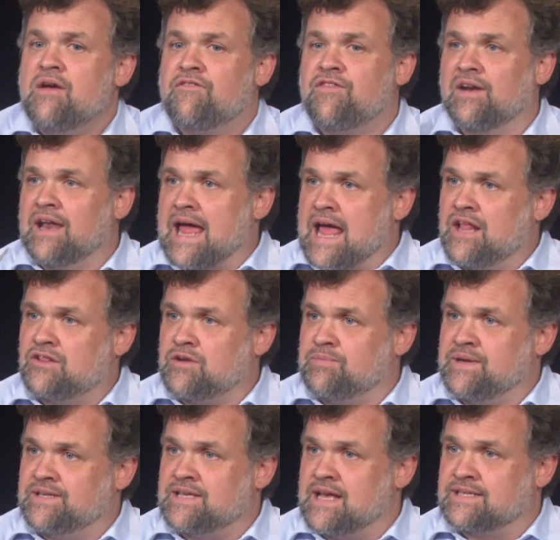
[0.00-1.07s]

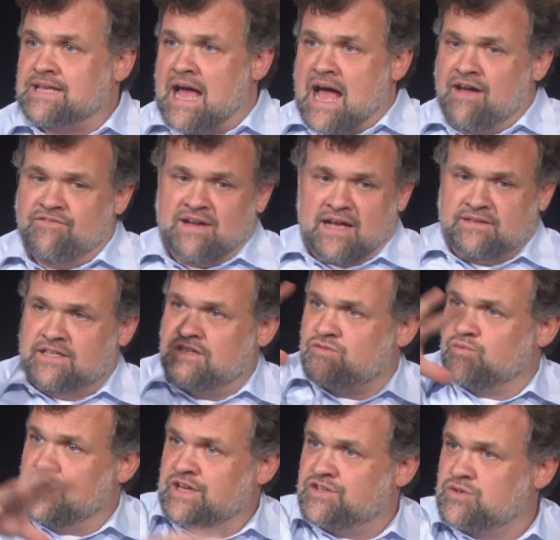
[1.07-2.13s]
Philanthropy says, I've got these
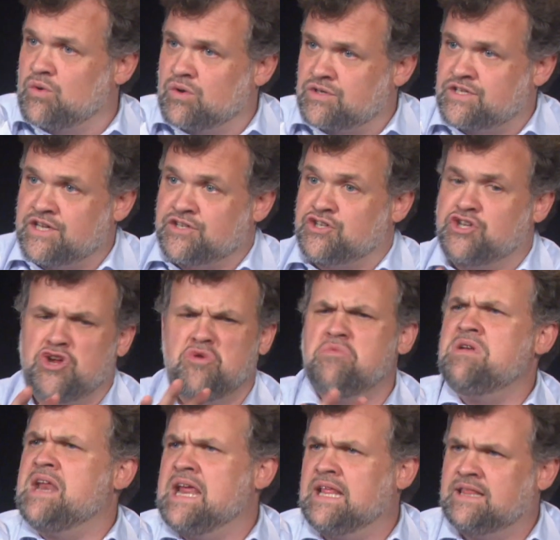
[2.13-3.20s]
resources, you
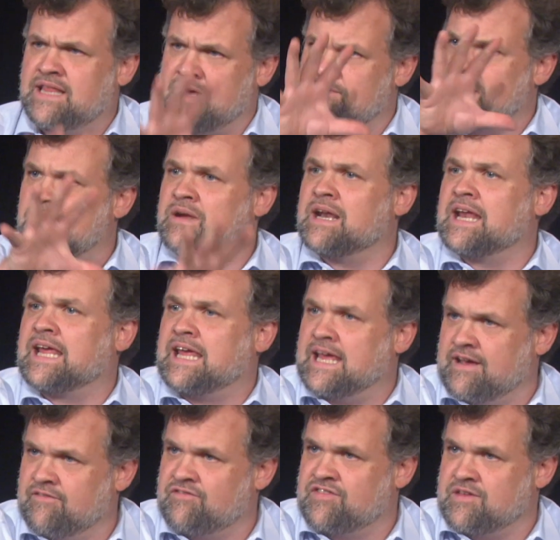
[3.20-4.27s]
need them, I'm going to
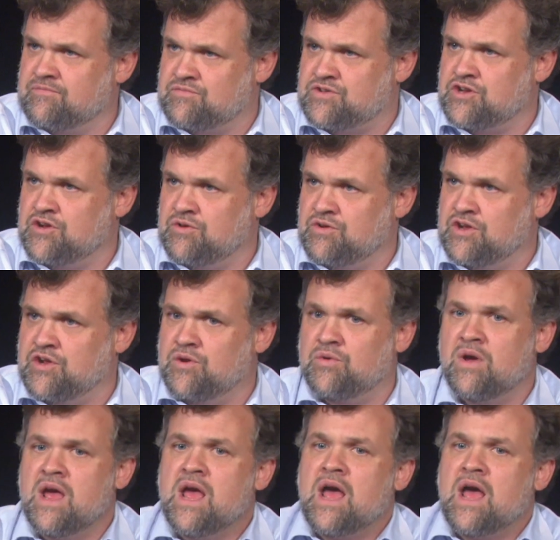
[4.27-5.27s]
give them to you.